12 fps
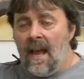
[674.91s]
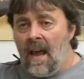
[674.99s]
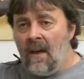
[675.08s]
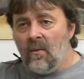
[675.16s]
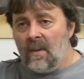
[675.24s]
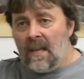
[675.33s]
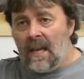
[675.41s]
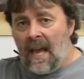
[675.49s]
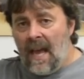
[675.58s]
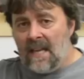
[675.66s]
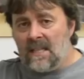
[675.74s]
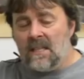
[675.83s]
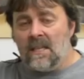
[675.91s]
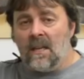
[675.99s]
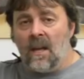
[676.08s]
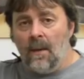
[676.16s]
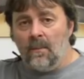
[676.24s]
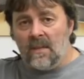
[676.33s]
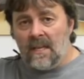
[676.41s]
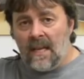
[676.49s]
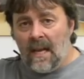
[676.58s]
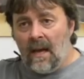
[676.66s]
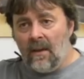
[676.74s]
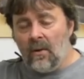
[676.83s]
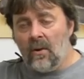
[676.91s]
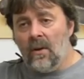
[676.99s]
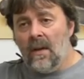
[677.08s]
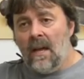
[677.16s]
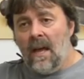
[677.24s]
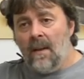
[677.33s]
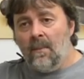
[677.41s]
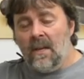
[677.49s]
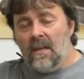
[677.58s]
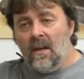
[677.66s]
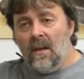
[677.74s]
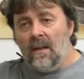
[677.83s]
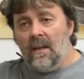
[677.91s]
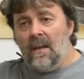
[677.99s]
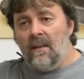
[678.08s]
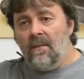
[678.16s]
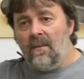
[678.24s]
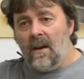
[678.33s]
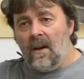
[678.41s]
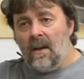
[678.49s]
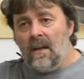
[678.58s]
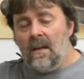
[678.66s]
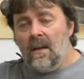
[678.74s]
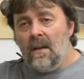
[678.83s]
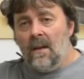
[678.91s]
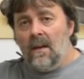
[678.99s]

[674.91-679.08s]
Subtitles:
everything has to come together and be done in a very